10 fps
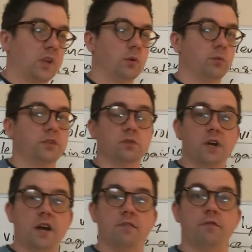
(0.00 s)
We do
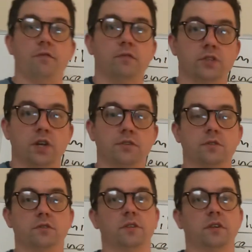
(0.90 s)
have
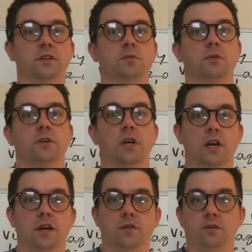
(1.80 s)
shelters and things, but
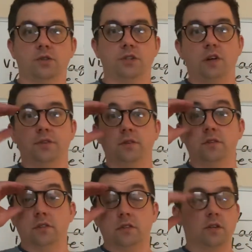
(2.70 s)
those
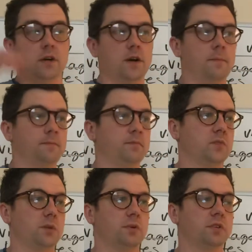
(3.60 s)
shelters,
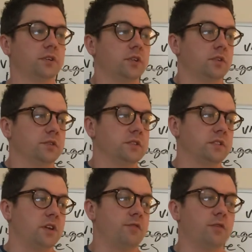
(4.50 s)
typically you can only
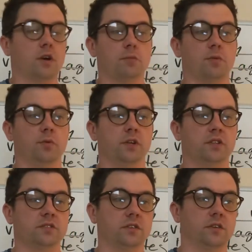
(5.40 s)
stay for a couple of
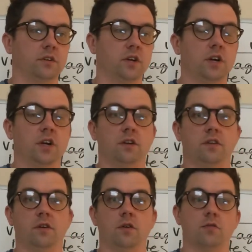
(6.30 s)
weeks, and
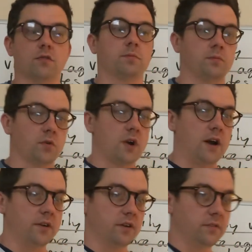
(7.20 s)
they're
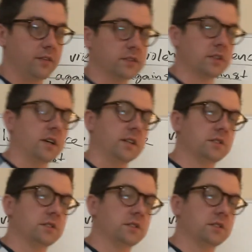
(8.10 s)
overcrowded and things like that.